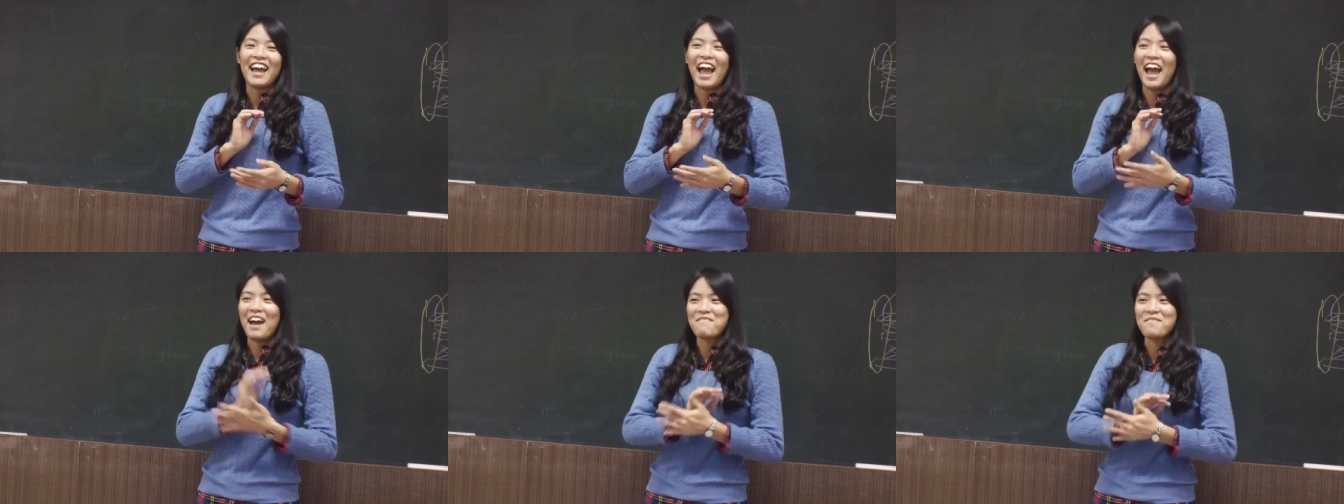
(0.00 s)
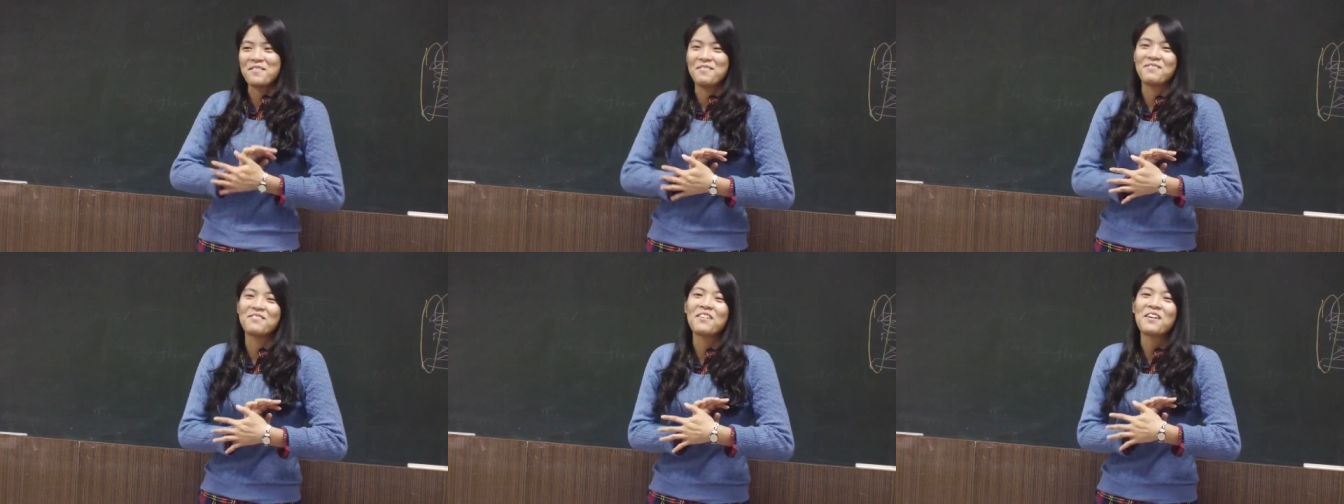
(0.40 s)

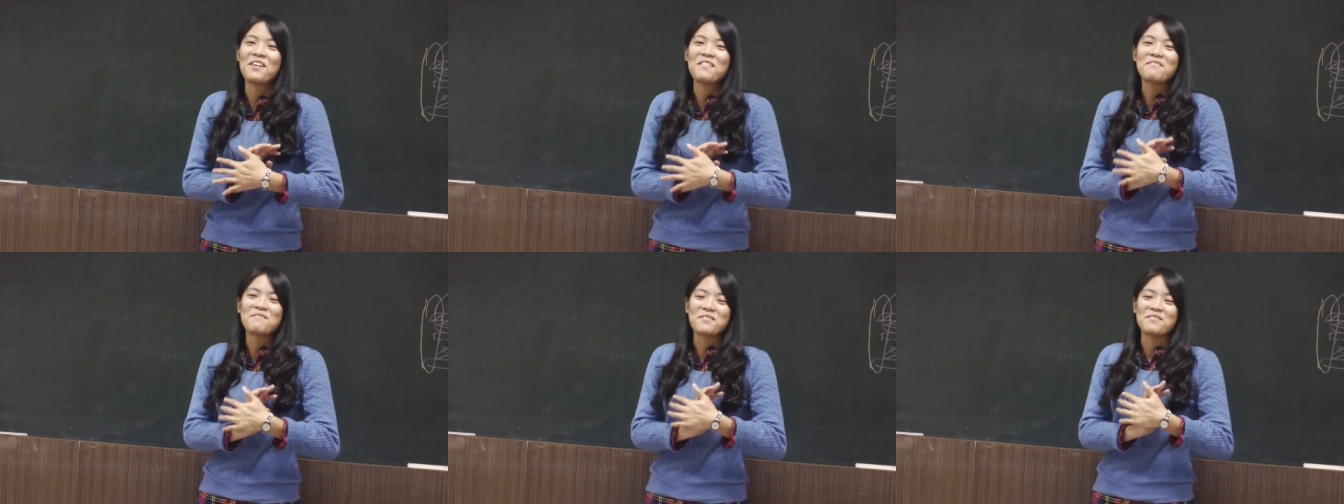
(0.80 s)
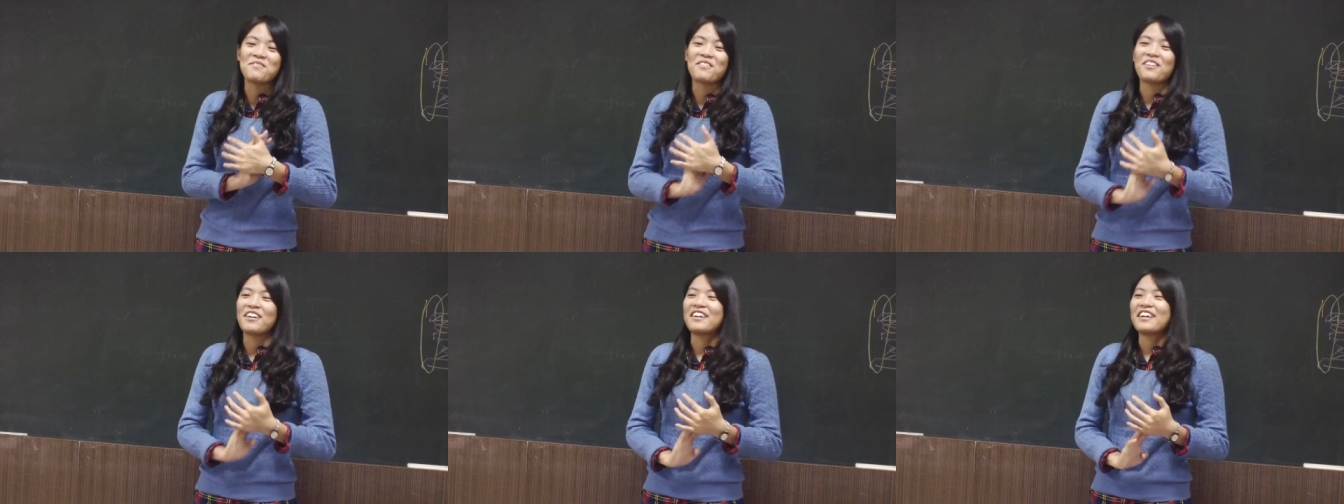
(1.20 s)
happen
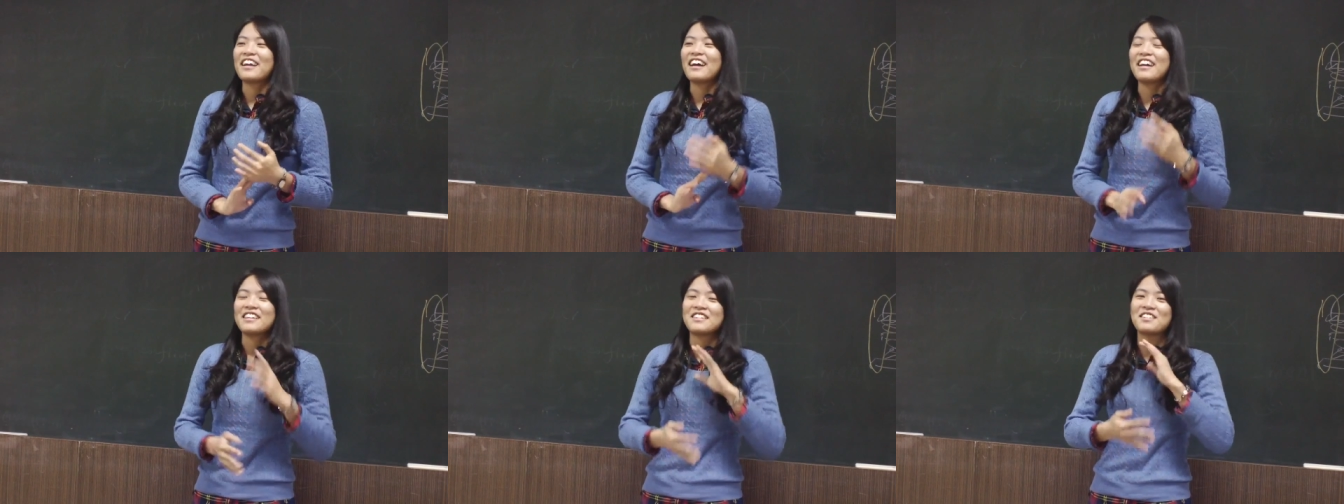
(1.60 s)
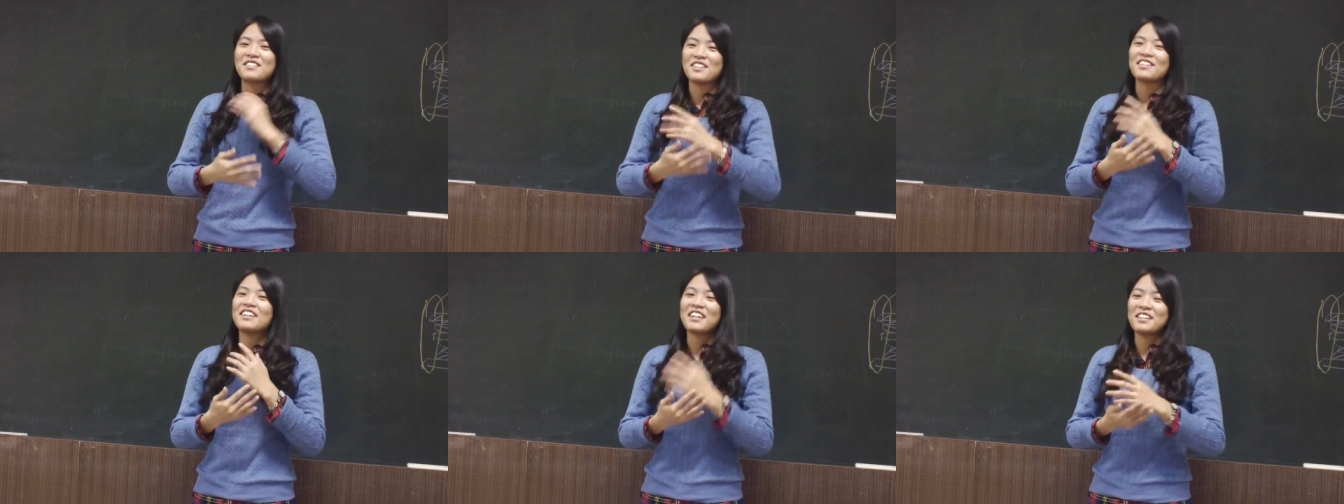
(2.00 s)
before as
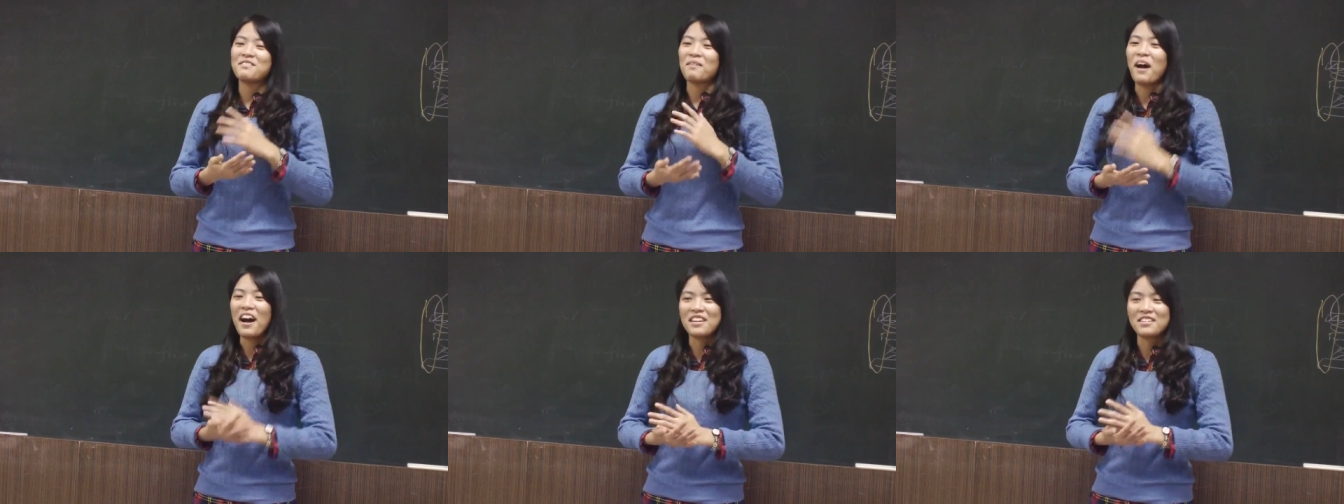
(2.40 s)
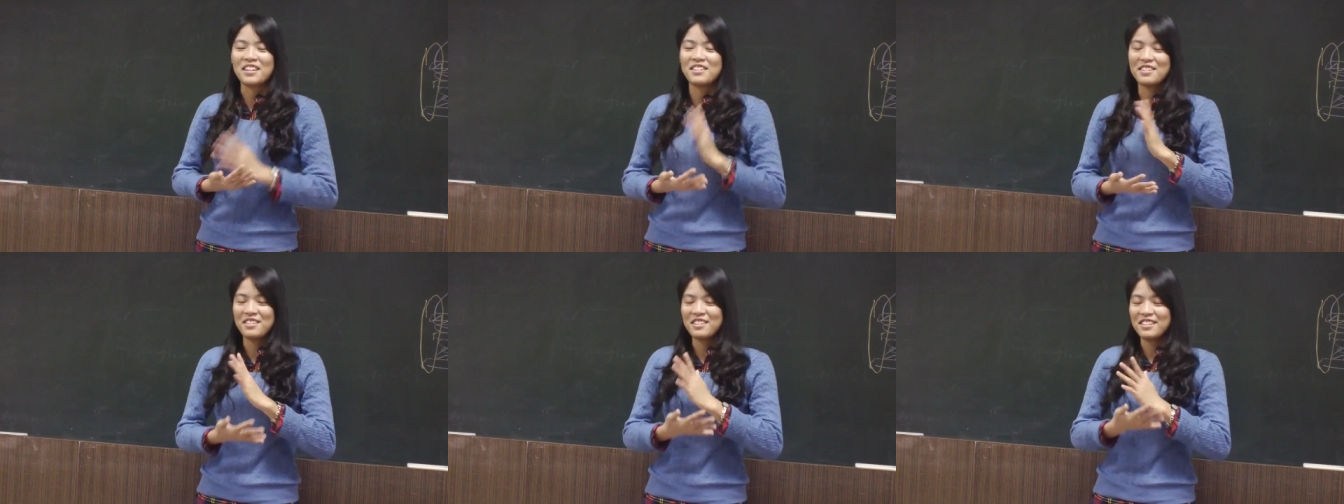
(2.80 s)
soon as possible,
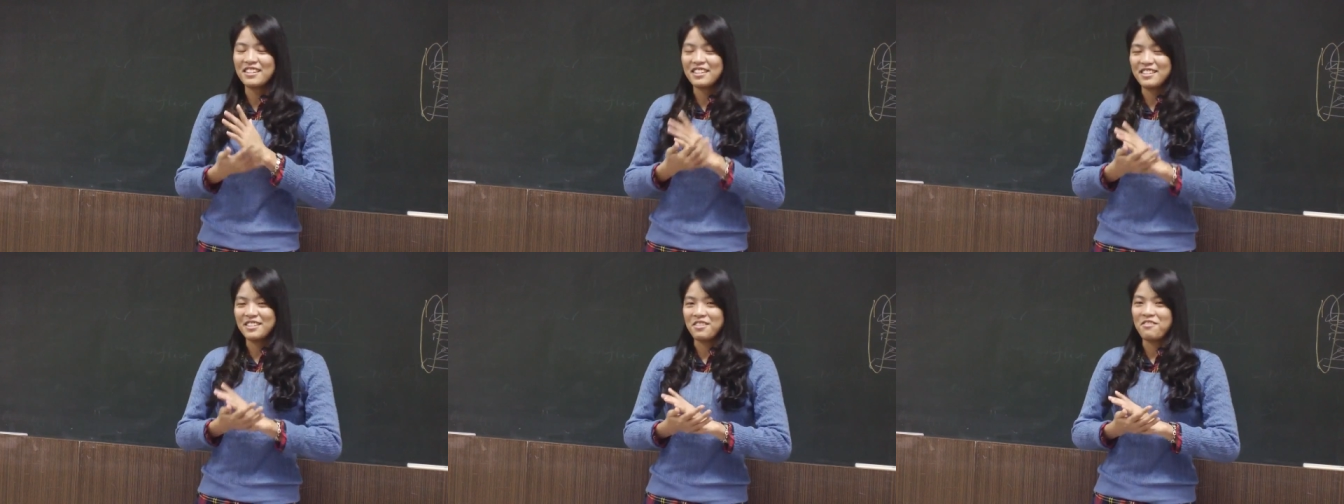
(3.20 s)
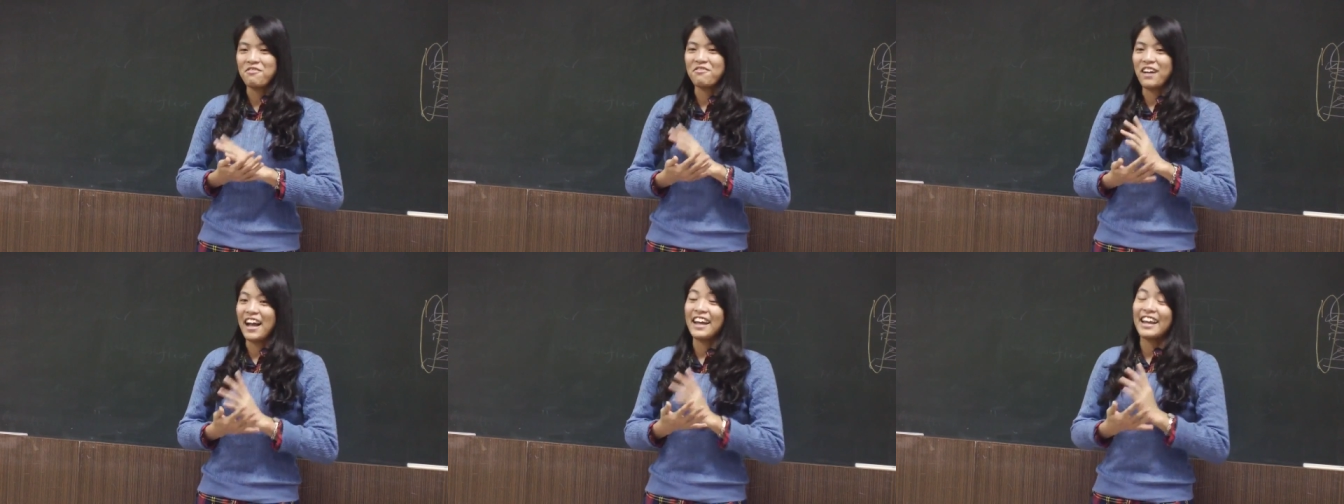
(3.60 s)
as soon as you
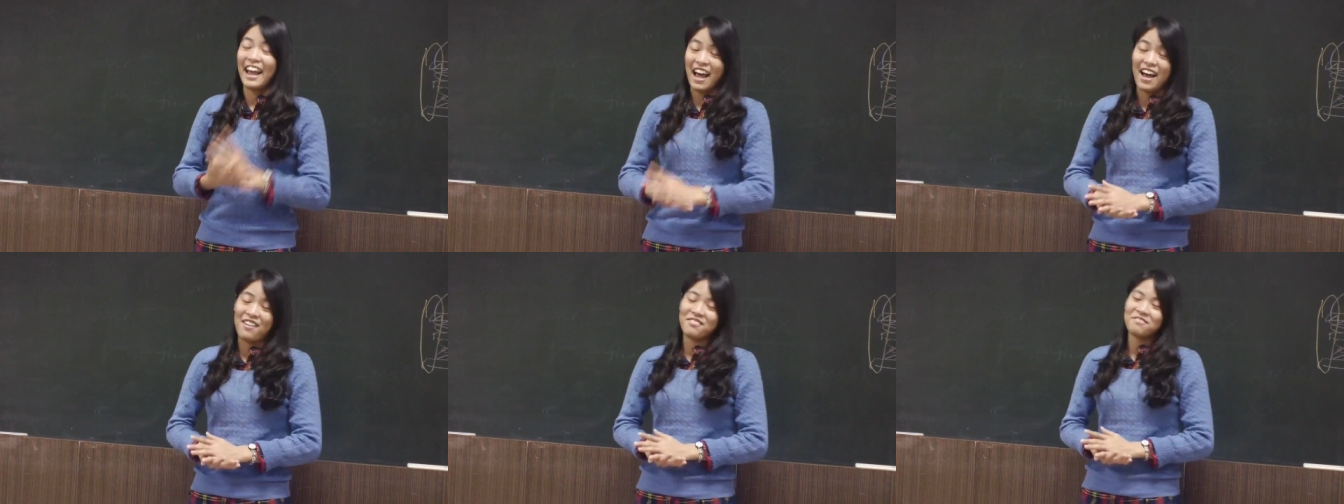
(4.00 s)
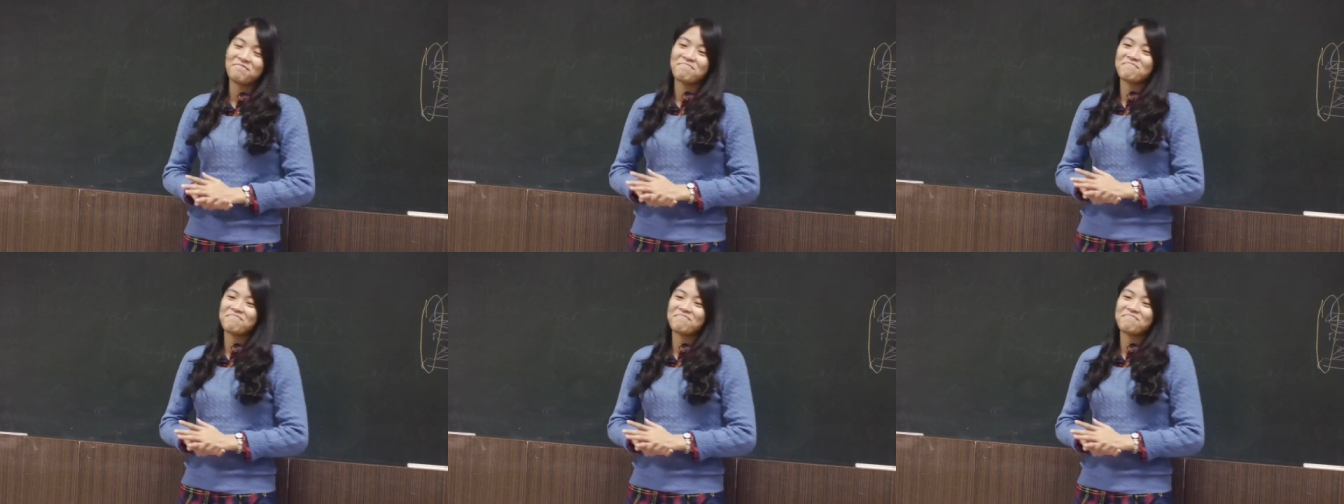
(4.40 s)
find it out.